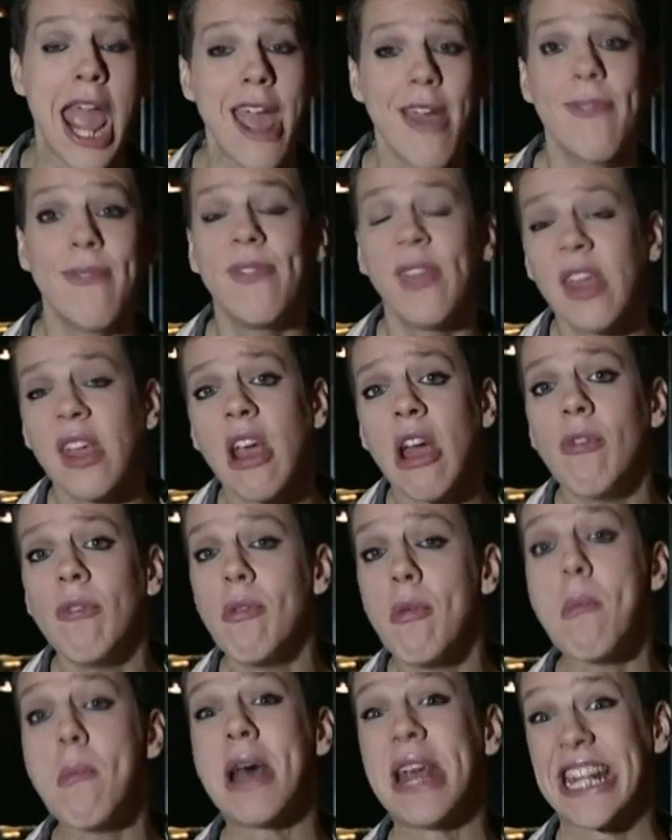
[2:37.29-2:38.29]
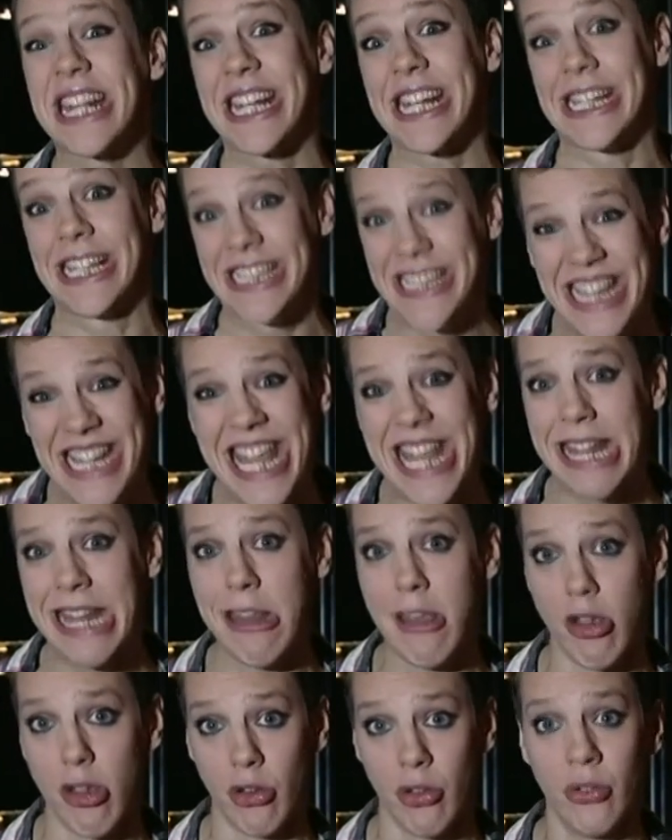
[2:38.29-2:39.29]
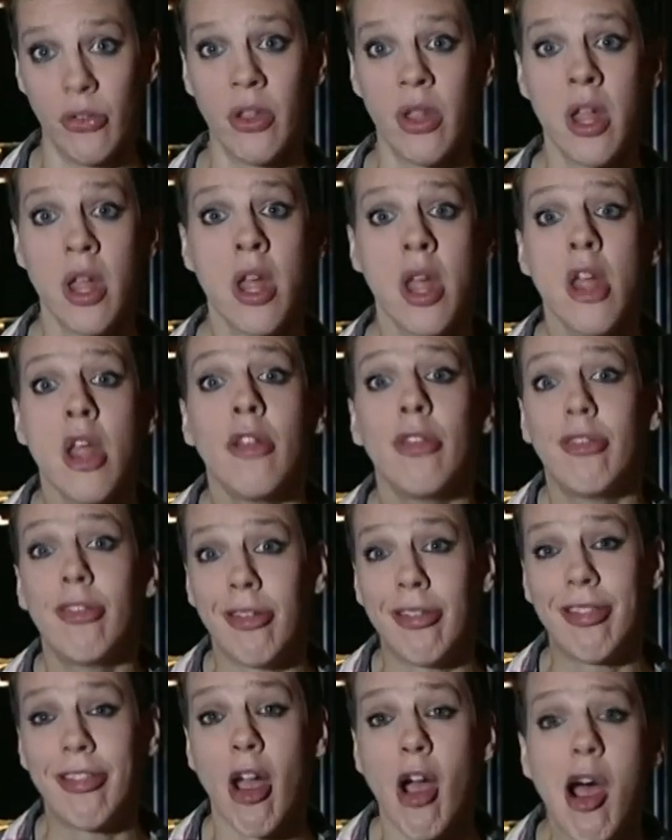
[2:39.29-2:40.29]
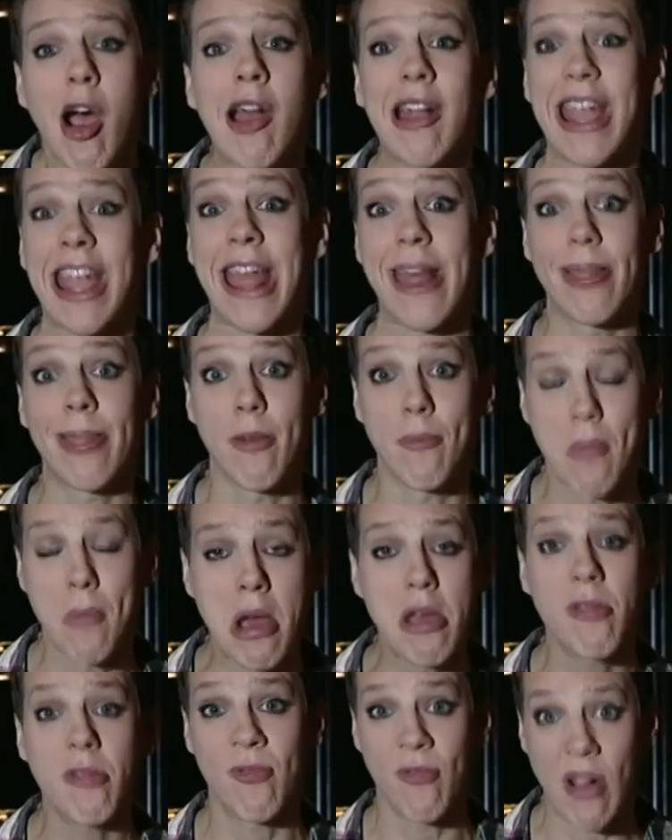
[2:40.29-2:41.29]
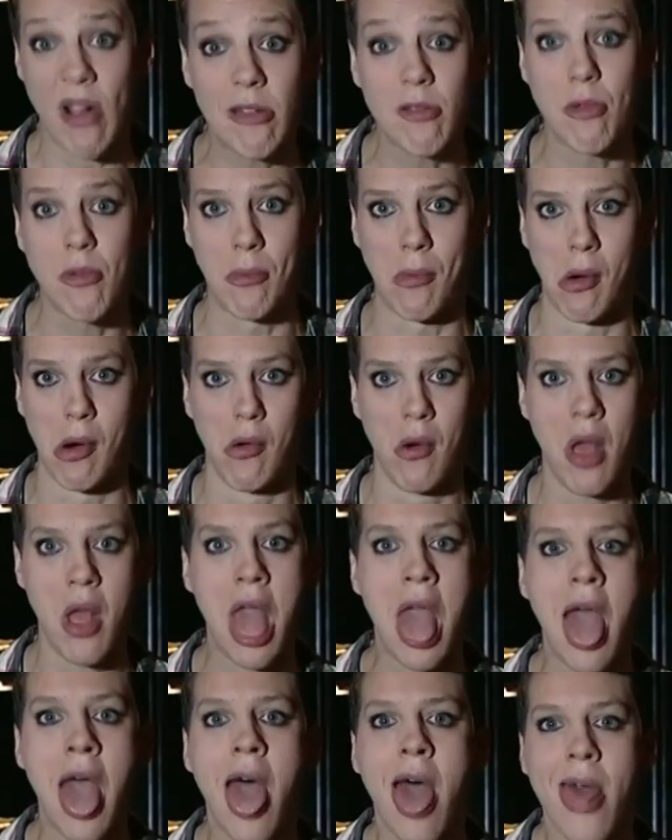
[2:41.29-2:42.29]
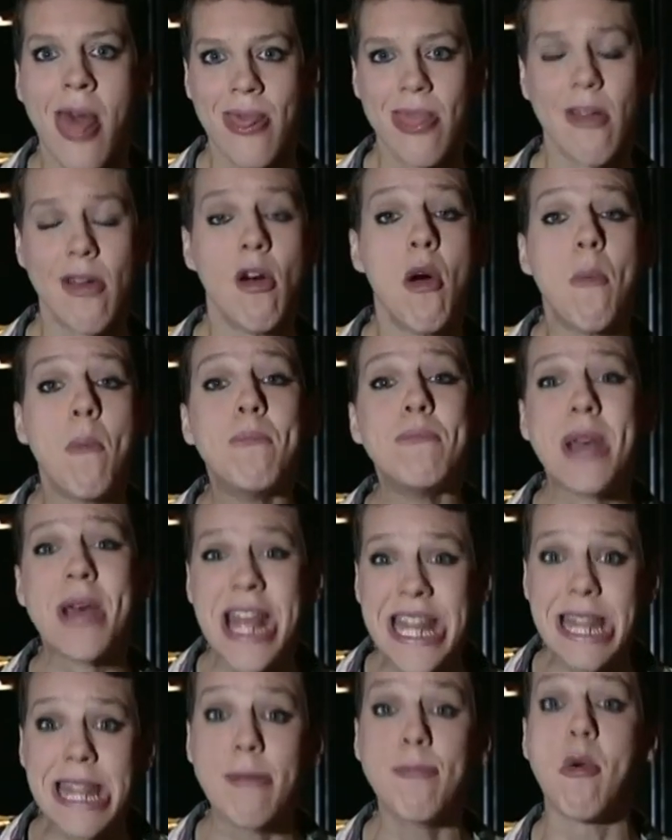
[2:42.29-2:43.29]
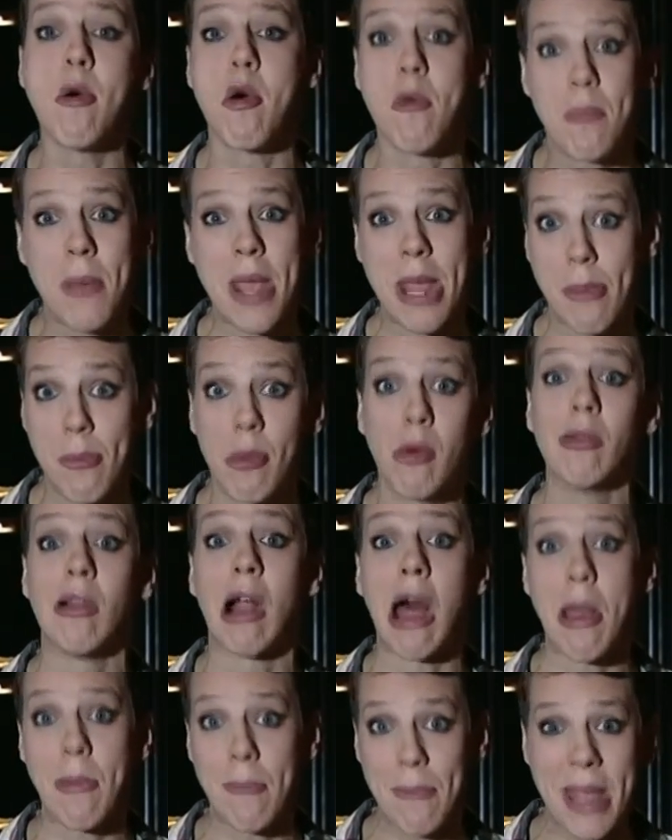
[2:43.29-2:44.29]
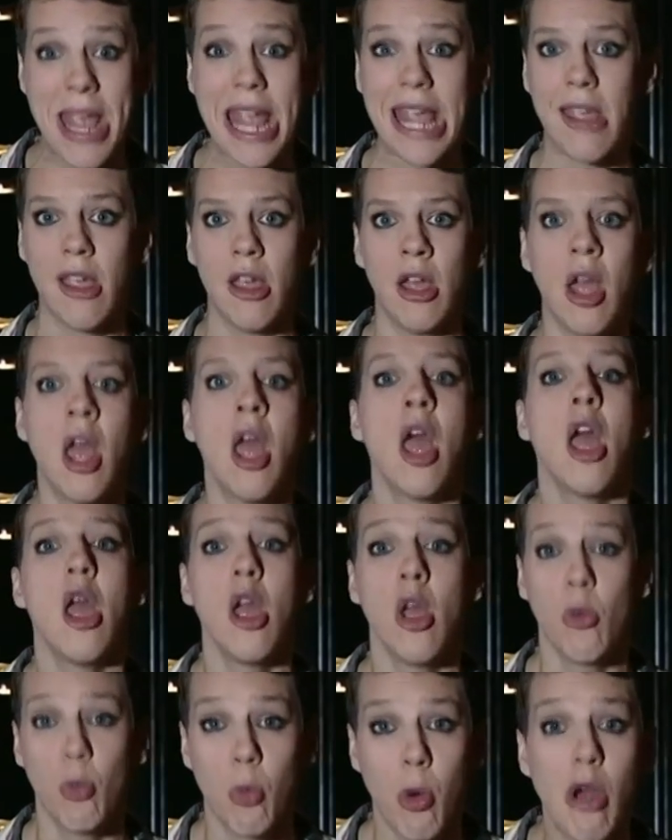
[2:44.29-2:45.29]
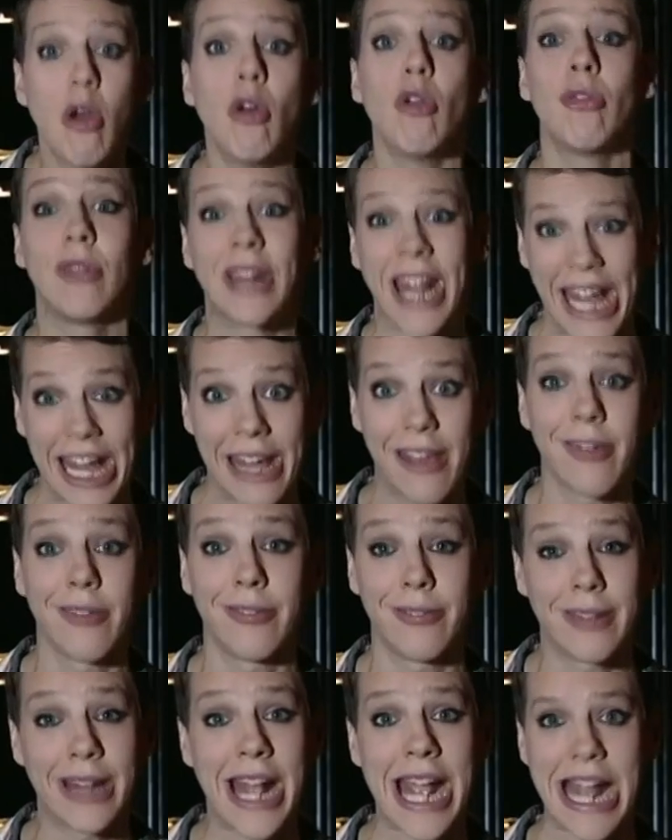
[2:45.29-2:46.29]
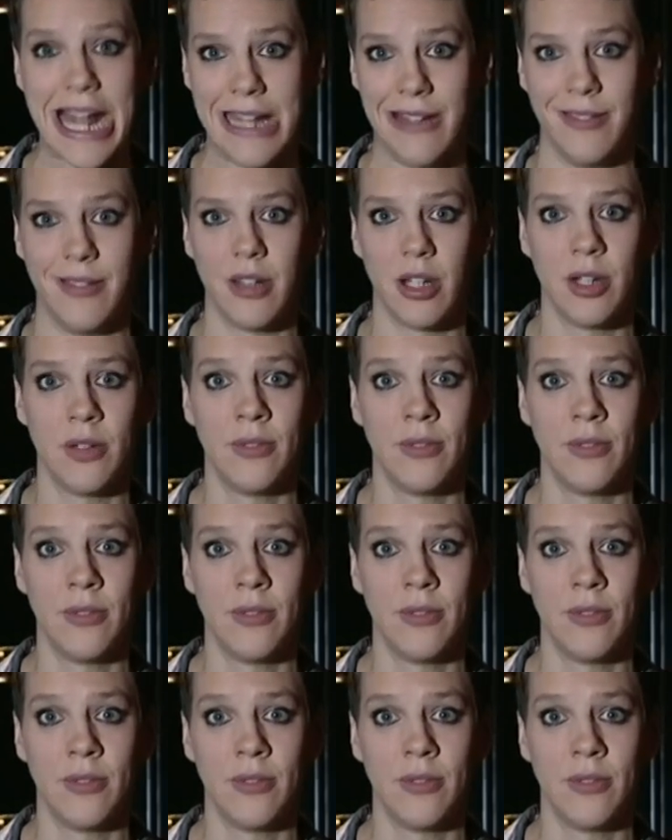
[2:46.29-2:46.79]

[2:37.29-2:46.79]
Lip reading: If the government continues to target the most vulnerable, there are many more people like me who will take a stand,